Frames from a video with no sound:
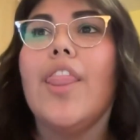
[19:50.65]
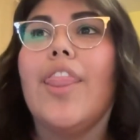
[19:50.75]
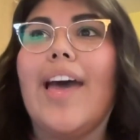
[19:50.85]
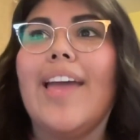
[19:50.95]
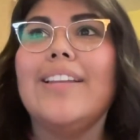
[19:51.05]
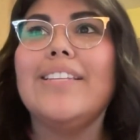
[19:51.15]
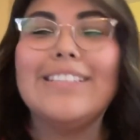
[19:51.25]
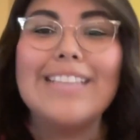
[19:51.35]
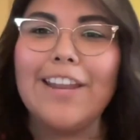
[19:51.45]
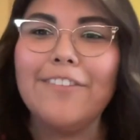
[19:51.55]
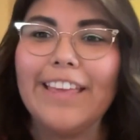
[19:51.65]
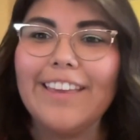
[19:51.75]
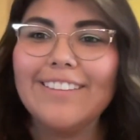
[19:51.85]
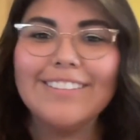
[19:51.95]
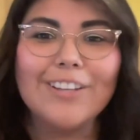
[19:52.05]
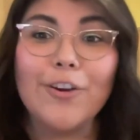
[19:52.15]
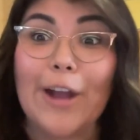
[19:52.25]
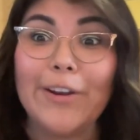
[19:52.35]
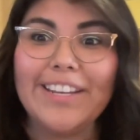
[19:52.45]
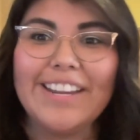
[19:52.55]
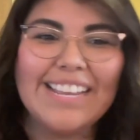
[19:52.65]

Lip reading: that it's kind of like crowded